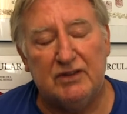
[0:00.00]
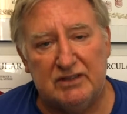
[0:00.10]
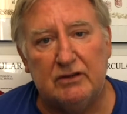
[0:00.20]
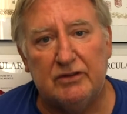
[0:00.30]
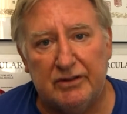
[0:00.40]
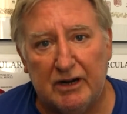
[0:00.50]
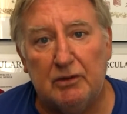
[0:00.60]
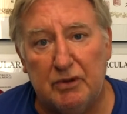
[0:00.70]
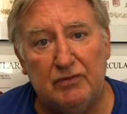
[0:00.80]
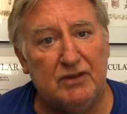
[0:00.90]
physical
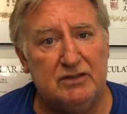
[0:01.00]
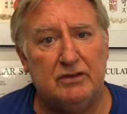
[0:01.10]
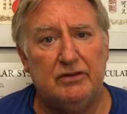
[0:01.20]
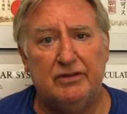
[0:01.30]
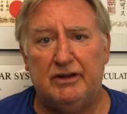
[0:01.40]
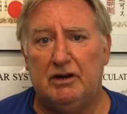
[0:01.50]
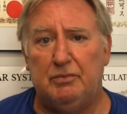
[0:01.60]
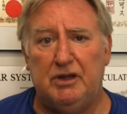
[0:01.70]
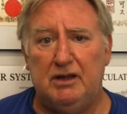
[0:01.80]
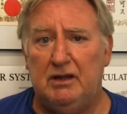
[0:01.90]
therapy. Physical
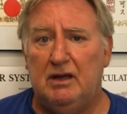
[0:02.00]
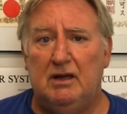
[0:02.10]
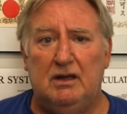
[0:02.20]
therapy,